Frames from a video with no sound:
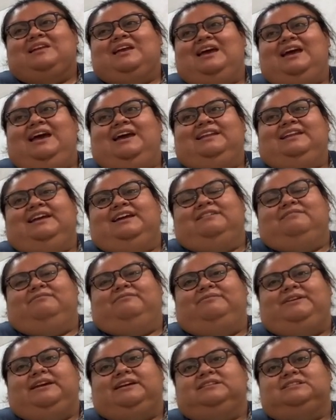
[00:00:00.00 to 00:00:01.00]
and then
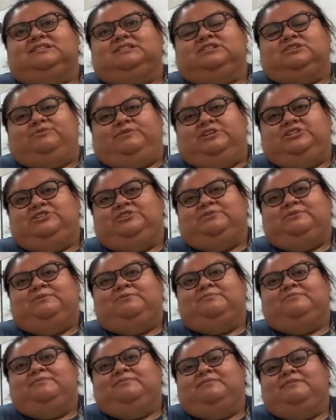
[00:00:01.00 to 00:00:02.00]
we could squish
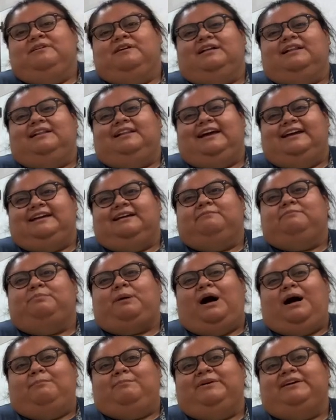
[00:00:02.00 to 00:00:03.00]
them like
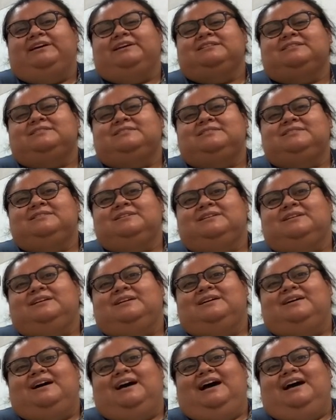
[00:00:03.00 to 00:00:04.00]
Pop-Its,
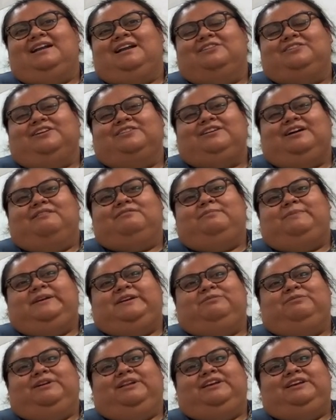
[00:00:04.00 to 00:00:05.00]
and I thought that would be
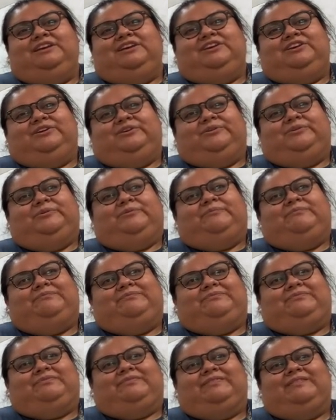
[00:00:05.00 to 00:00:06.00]
really cute.
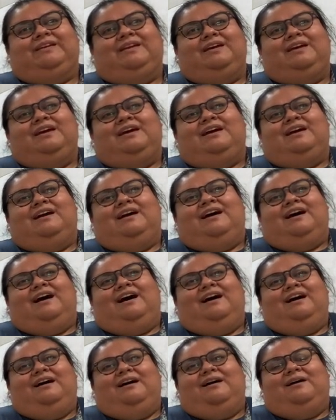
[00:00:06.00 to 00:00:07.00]

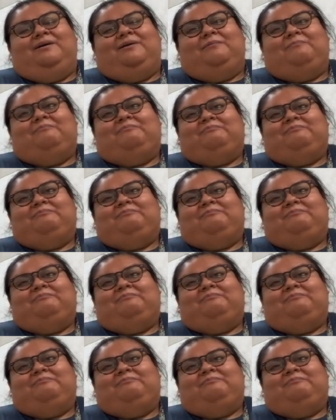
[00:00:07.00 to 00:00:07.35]
I